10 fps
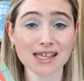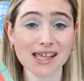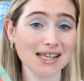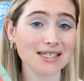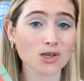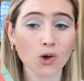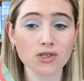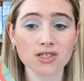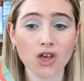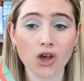He's
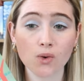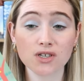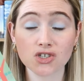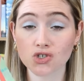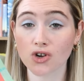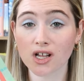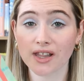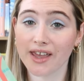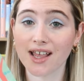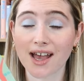also
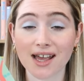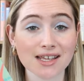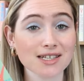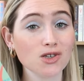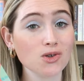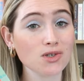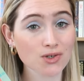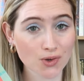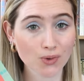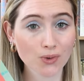struggling at his new
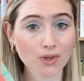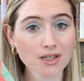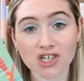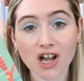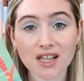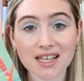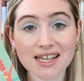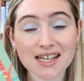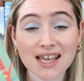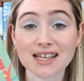school.
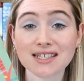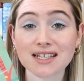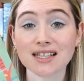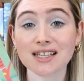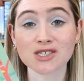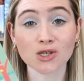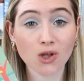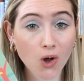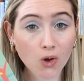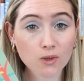Charlie is a
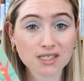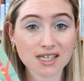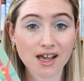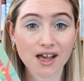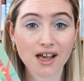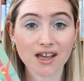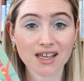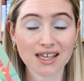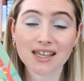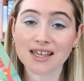little
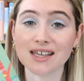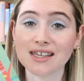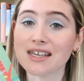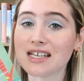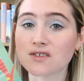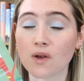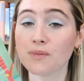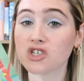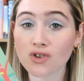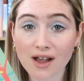older. He is from
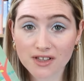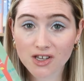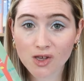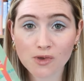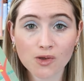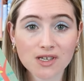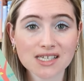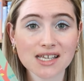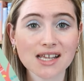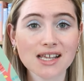the traveler
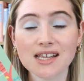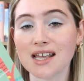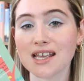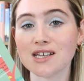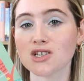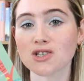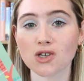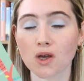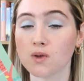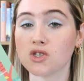community. He
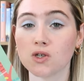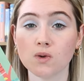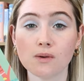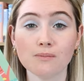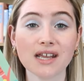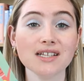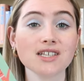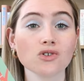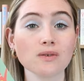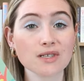doesn't go to
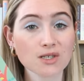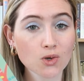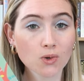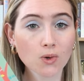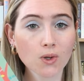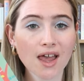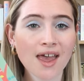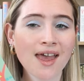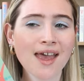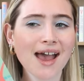mainstream school,
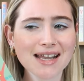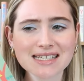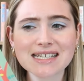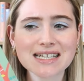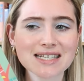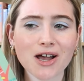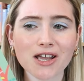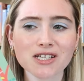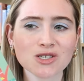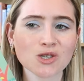and he
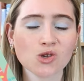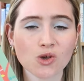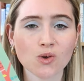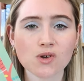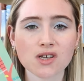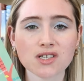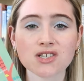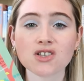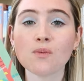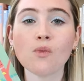decides to
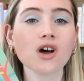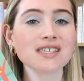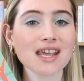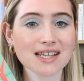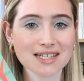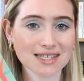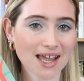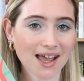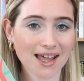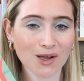somewhat take
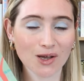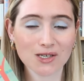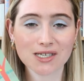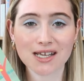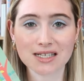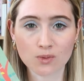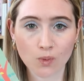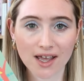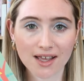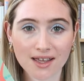Stan under his
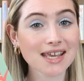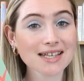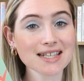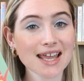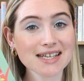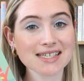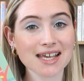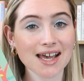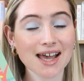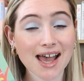wing. Years
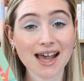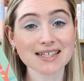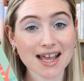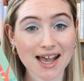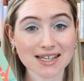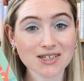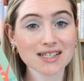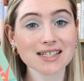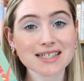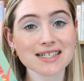later, as
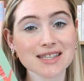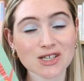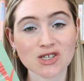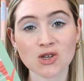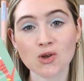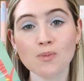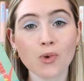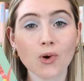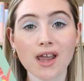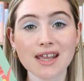adults, the 2
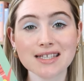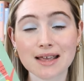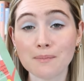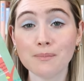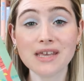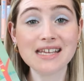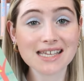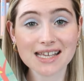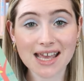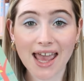boys
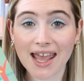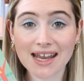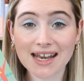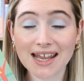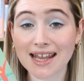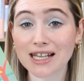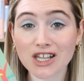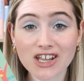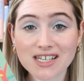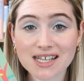meet again in
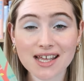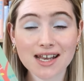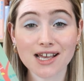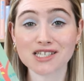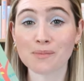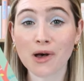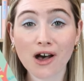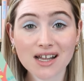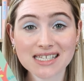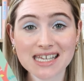London at a
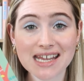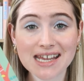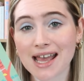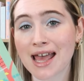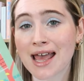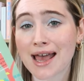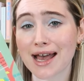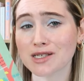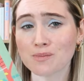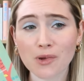party,
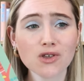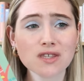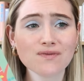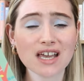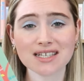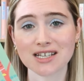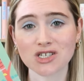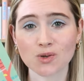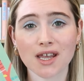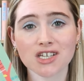and both of their
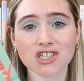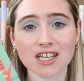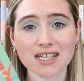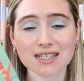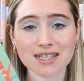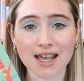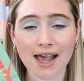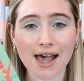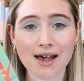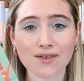situations
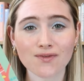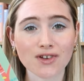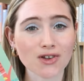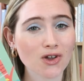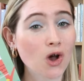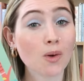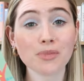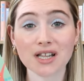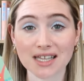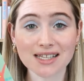have
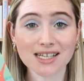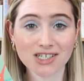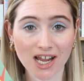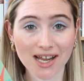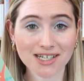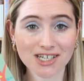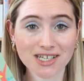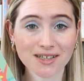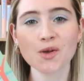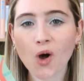completely
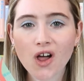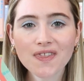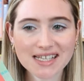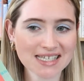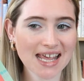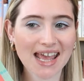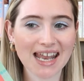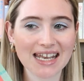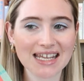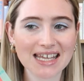changed. So on the
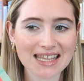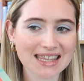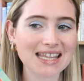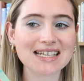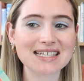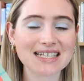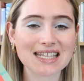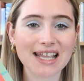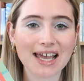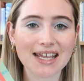tin, this is
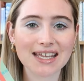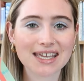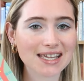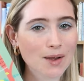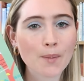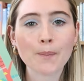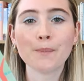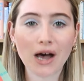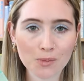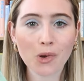like
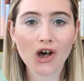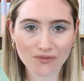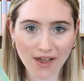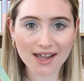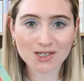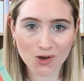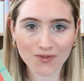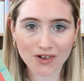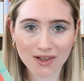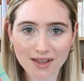my perfect
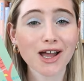novel.